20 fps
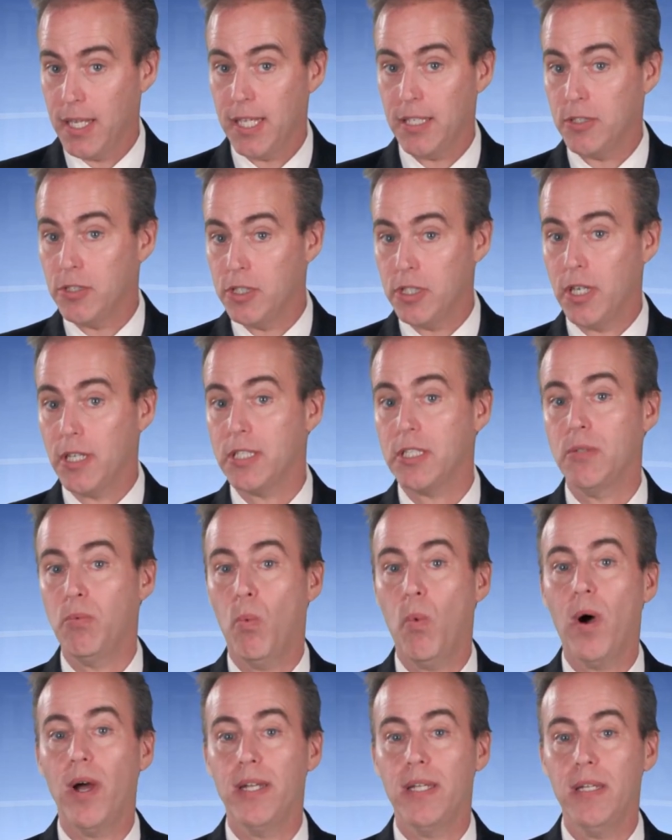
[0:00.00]
in just
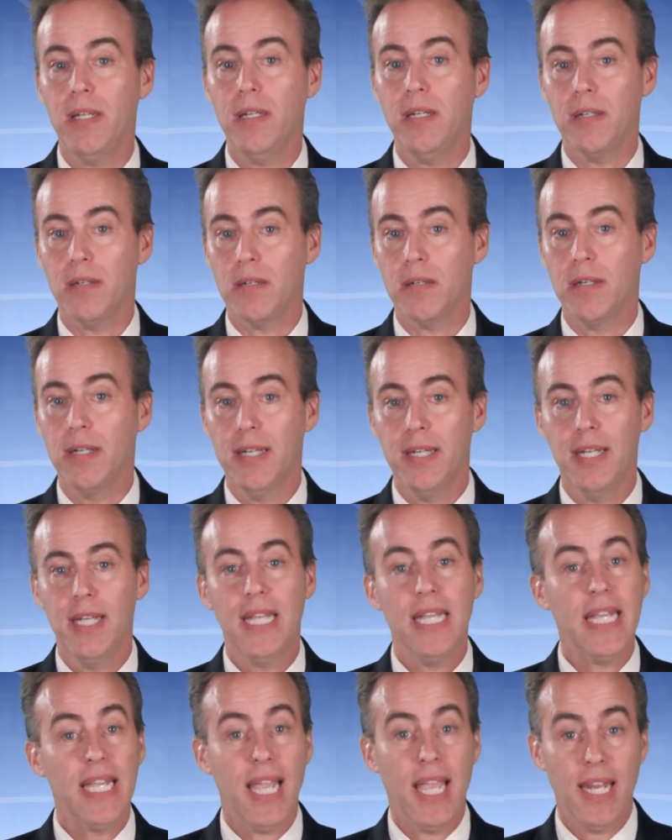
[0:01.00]
1 year
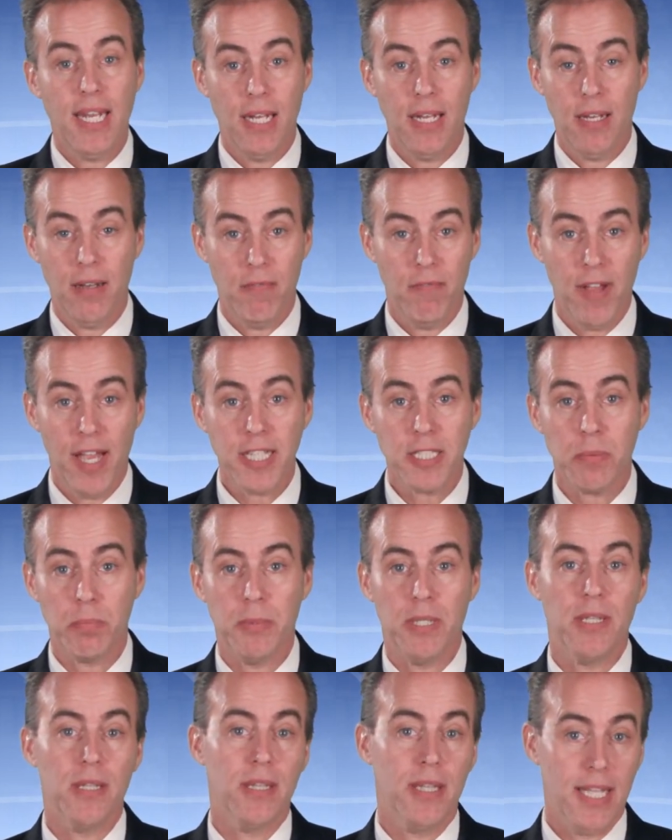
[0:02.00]
in an
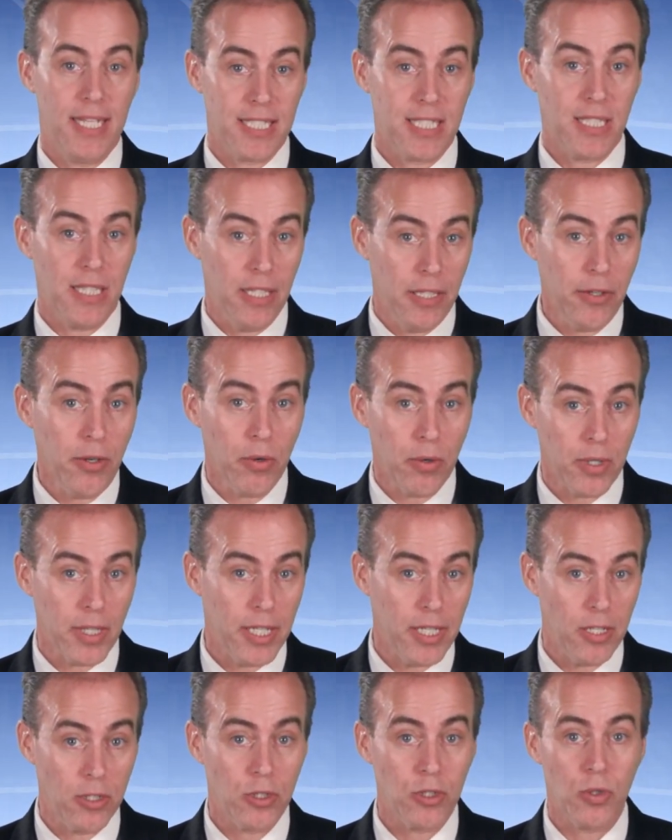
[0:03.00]
investment that's
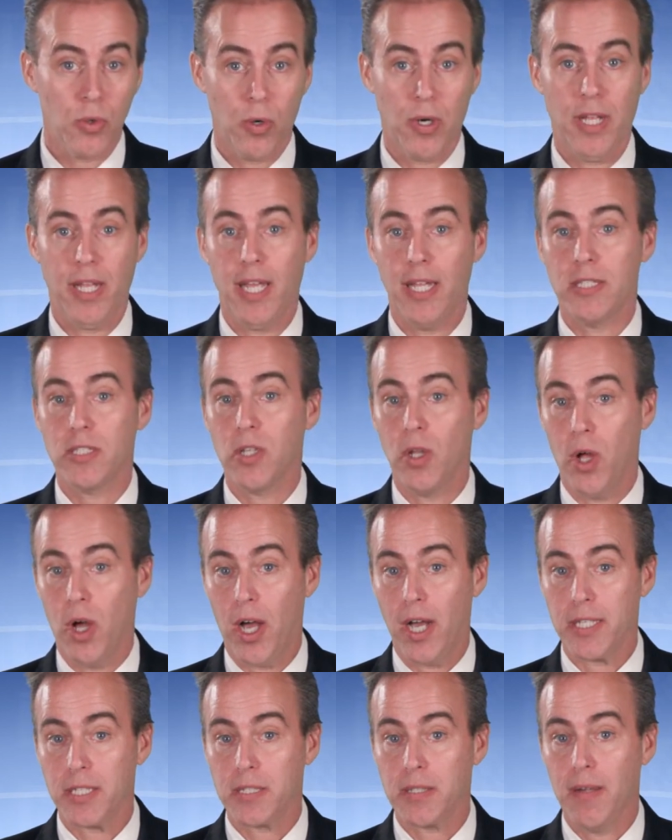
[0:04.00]
literally insured against
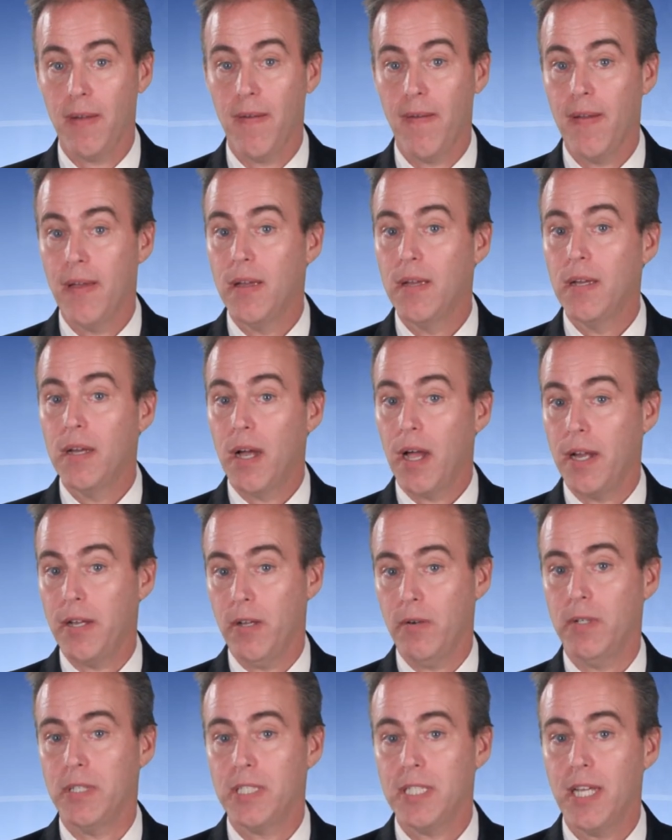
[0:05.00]
loss. I
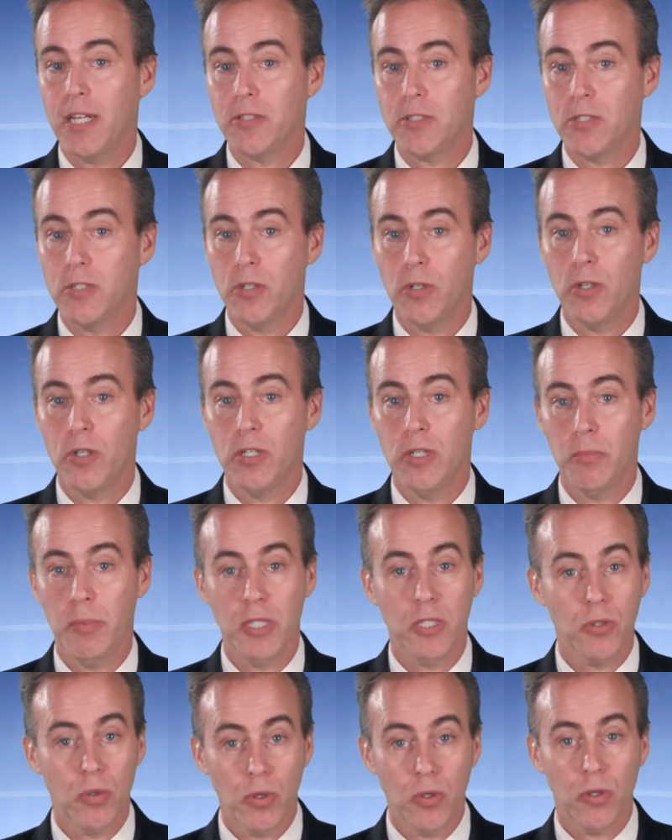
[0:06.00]
know it sounds too good to
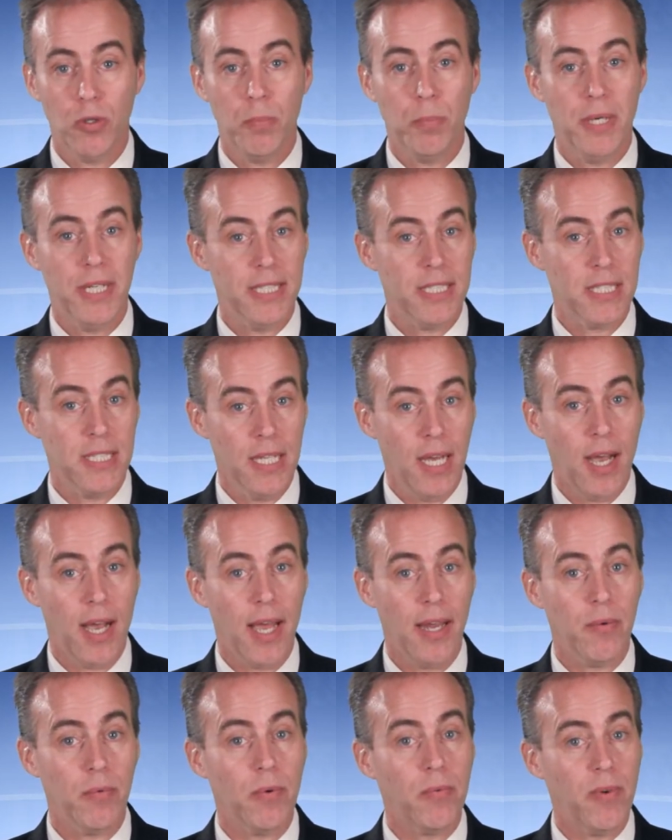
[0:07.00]
be true, but it's
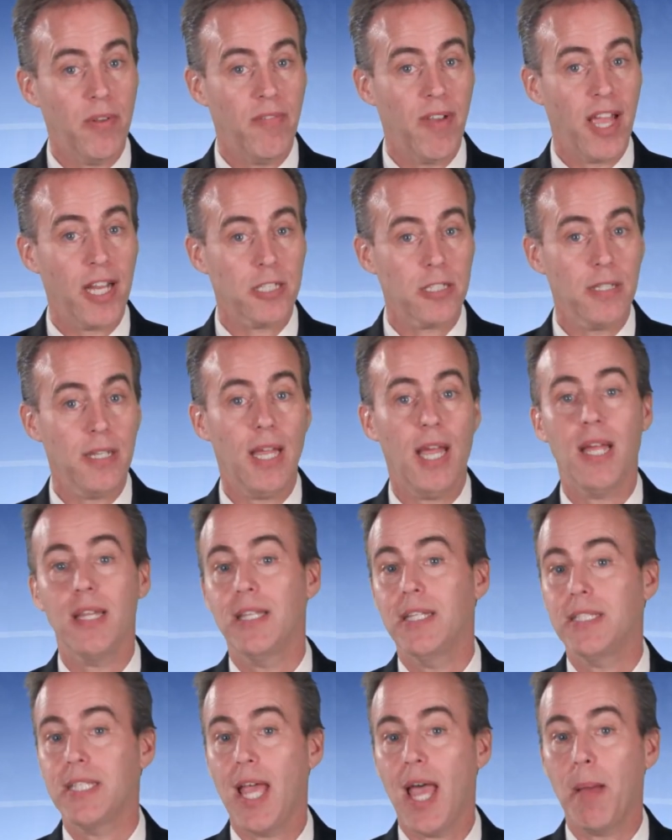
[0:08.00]
not. We've actually had
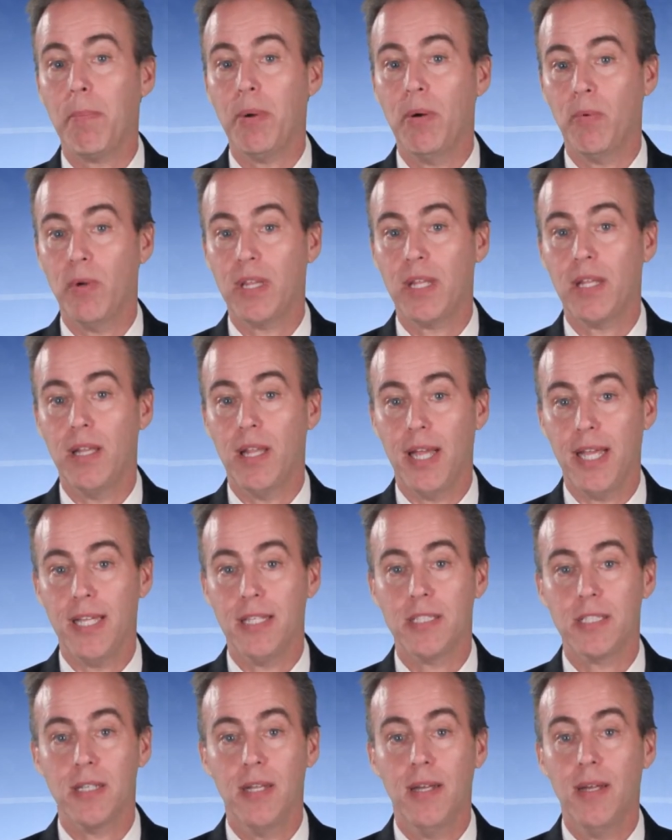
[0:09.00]
this happen with
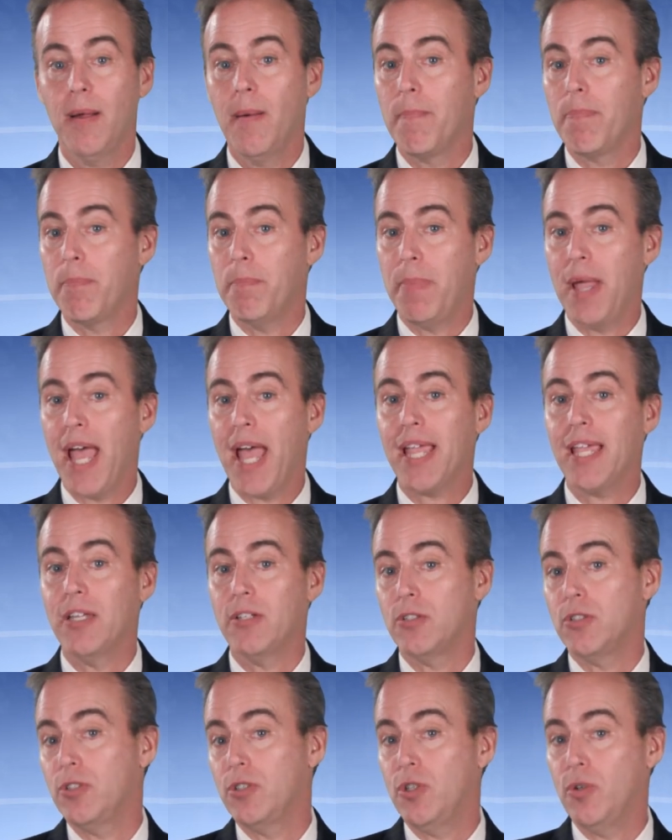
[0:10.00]
clients back
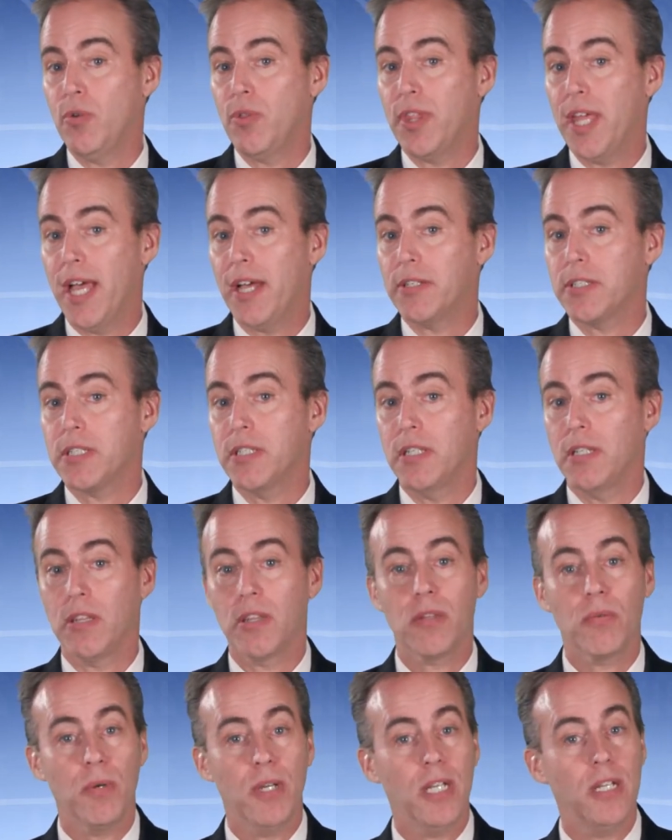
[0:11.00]
in
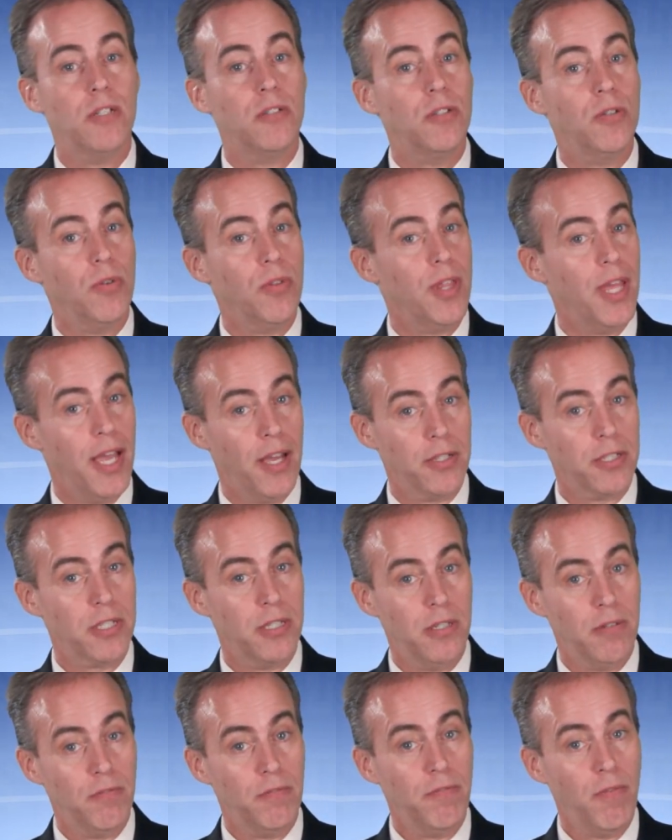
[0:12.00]
2003 to
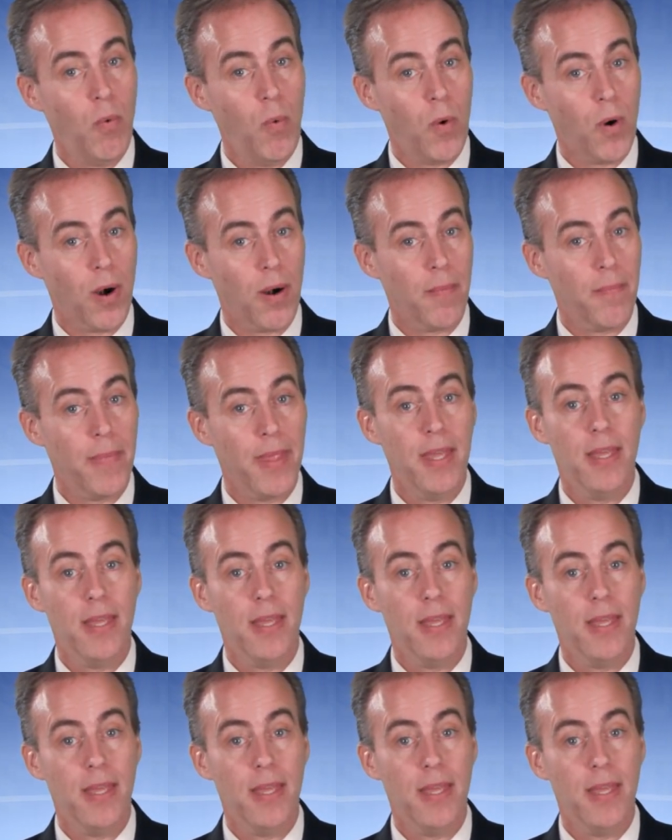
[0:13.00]
2004,